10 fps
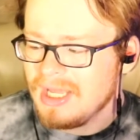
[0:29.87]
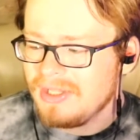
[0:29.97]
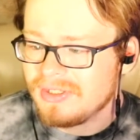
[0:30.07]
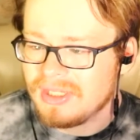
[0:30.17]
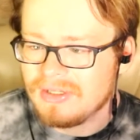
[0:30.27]

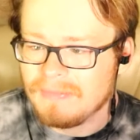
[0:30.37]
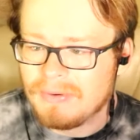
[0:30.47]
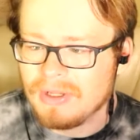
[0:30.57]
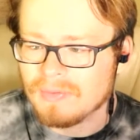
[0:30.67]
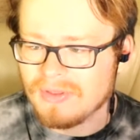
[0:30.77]
It's getting to the
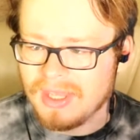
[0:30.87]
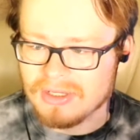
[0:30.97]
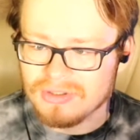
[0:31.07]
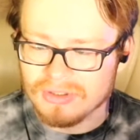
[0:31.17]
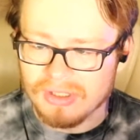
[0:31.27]
point where the
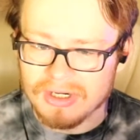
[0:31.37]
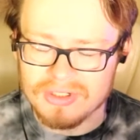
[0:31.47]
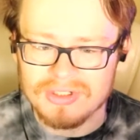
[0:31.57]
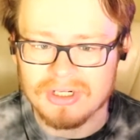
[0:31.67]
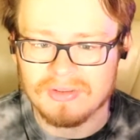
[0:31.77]
extra
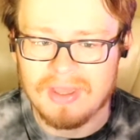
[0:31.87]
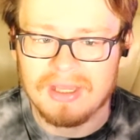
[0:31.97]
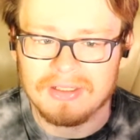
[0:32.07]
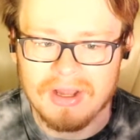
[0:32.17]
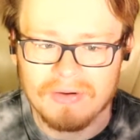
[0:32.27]
larges aren't
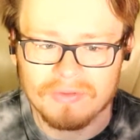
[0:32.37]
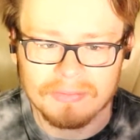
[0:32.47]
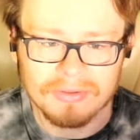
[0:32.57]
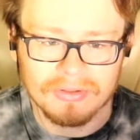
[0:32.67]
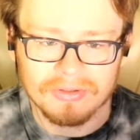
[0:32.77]
that
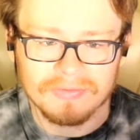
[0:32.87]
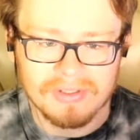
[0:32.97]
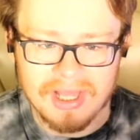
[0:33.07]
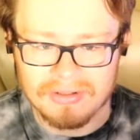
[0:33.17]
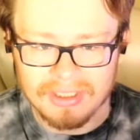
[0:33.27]
comfortable or
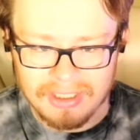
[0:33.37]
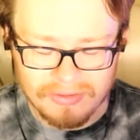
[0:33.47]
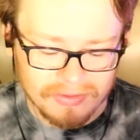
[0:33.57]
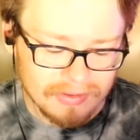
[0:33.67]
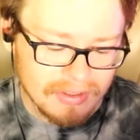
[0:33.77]
flattering
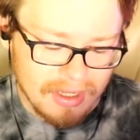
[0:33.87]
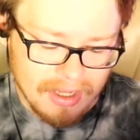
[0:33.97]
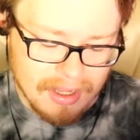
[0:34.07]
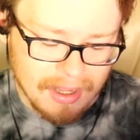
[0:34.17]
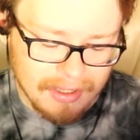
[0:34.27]
either.
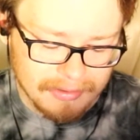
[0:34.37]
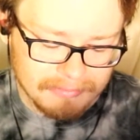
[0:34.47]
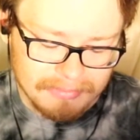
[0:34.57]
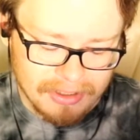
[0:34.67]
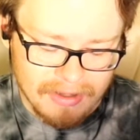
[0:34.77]

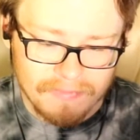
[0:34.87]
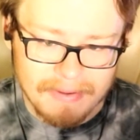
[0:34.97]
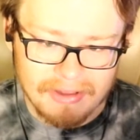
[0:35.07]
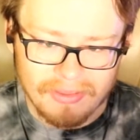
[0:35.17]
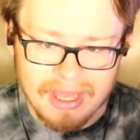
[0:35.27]
But enough
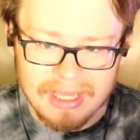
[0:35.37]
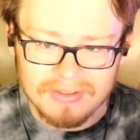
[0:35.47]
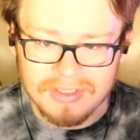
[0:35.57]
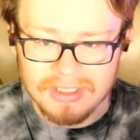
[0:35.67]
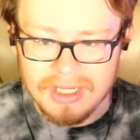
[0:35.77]
about
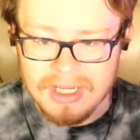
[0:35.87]
that.